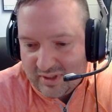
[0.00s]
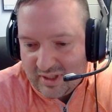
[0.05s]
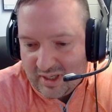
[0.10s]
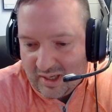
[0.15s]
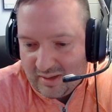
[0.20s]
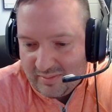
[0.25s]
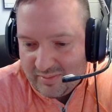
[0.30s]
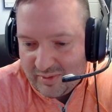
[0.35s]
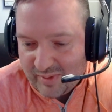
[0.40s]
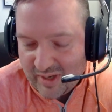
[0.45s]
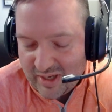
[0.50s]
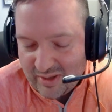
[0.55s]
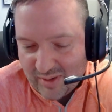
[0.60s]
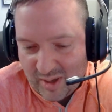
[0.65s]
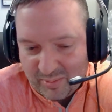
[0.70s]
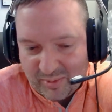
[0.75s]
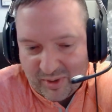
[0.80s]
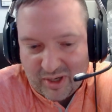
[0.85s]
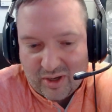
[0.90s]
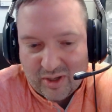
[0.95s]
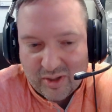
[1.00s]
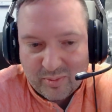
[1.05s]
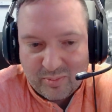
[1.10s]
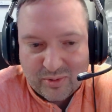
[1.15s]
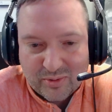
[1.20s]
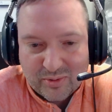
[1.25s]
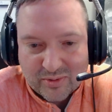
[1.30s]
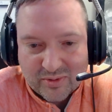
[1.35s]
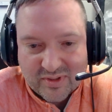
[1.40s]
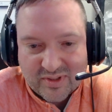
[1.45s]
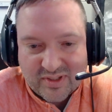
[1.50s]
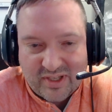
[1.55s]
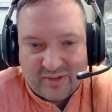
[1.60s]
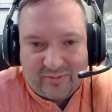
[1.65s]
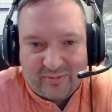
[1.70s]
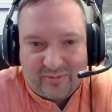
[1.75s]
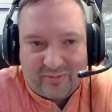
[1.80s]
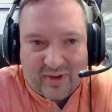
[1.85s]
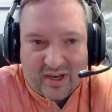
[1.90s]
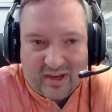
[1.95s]
uh, yep. the way you operate all the pools.
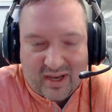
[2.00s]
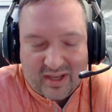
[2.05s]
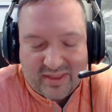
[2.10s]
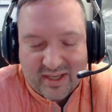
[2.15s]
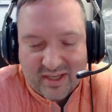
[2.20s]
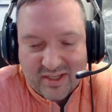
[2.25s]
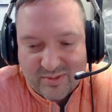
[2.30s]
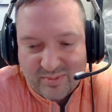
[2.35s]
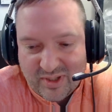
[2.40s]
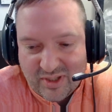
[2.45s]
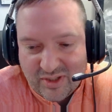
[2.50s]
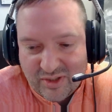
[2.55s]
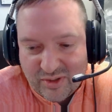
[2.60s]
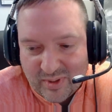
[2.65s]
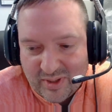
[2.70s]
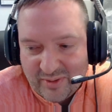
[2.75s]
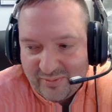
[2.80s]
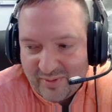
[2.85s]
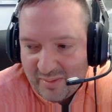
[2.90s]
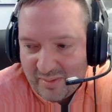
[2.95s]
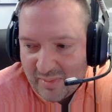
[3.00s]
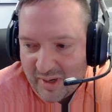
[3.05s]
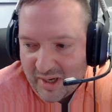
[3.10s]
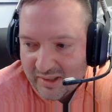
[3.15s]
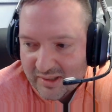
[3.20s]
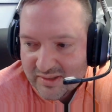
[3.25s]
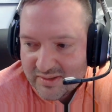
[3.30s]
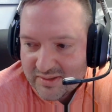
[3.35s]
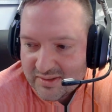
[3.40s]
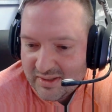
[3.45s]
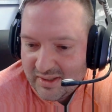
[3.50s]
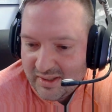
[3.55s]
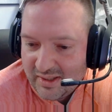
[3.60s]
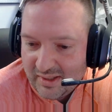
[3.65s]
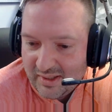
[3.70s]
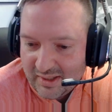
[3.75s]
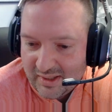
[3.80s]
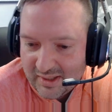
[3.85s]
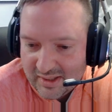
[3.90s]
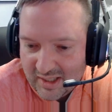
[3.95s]
If I, I think it's within 25 miles,
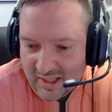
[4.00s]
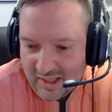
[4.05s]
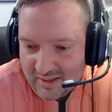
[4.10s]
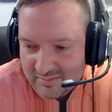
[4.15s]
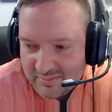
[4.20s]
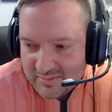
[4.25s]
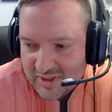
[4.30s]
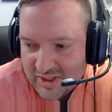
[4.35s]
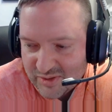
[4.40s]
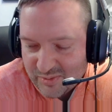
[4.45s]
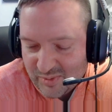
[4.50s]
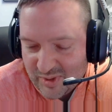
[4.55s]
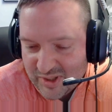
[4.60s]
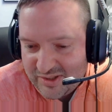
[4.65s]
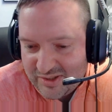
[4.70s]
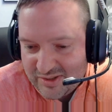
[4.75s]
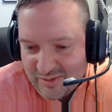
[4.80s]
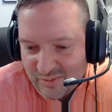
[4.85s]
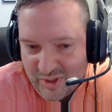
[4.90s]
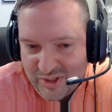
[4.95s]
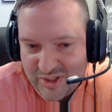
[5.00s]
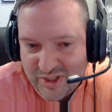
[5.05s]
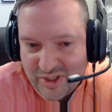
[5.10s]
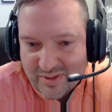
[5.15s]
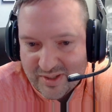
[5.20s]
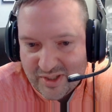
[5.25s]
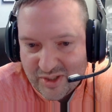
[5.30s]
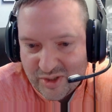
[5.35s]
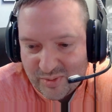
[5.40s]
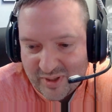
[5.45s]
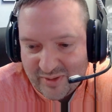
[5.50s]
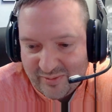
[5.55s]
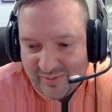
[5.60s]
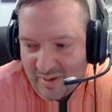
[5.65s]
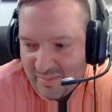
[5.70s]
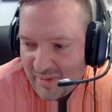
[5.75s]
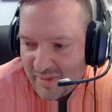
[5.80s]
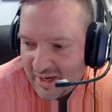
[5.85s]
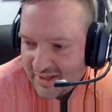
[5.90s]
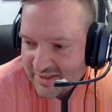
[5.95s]
because um, once once you're within 25
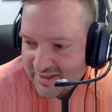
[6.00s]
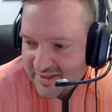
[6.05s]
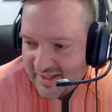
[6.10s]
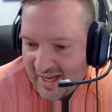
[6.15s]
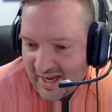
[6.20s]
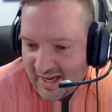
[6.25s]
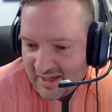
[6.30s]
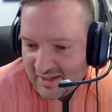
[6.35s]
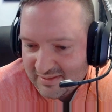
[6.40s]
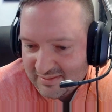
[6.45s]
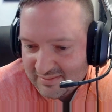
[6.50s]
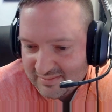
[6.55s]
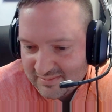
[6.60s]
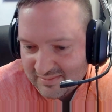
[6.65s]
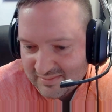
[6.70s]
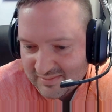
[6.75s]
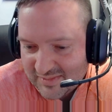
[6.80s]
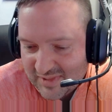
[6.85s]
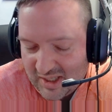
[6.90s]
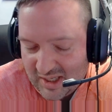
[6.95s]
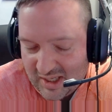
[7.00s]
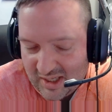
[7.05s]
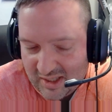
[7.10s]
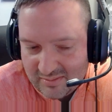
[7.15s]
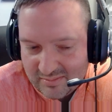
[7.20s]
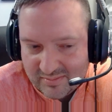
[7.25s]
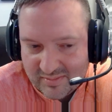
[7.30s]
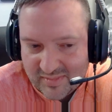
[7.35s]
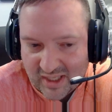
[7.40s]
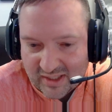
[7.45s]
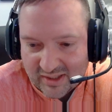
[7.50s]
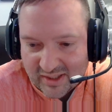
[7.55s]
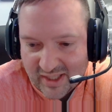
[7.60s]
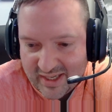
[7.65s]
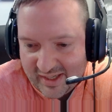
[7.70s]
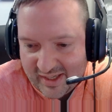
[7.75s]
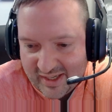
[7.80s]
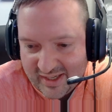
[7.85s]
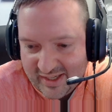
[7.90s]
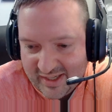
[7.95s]
miles, that um, that
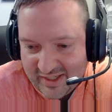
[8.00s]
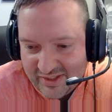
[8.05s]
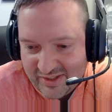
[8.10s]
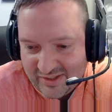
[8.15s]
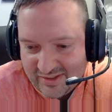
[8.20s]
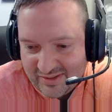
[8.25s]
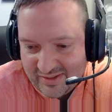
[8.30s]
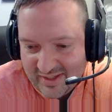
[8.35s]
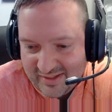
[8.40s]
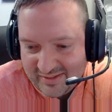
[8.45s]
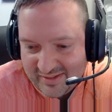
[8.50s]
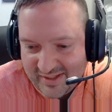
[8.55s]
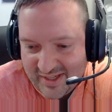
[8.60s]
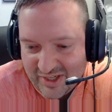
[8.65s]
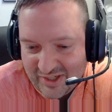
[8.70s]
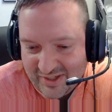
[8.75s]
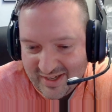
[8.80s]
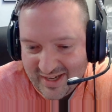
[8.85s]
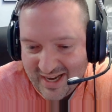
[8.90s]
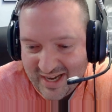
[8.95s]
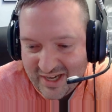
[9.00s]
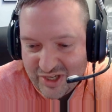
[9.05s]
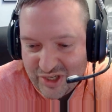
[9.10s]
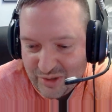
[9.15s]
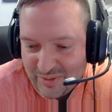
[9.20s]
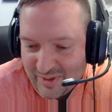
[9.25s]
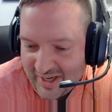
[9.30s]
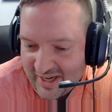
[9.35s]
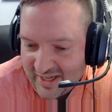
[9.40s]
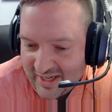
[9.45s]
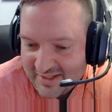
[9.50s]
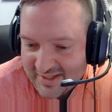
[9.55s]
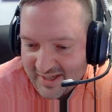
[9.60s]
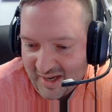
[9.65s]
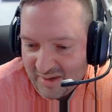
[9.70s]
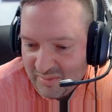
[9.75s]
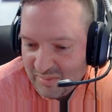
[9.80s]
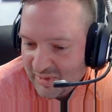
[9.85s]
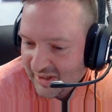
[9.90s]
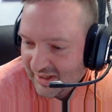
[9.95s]
lightning can hit hit hit you at any
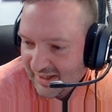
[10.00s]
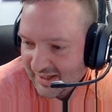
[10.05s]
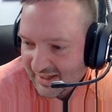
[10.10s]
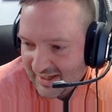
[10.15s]
time.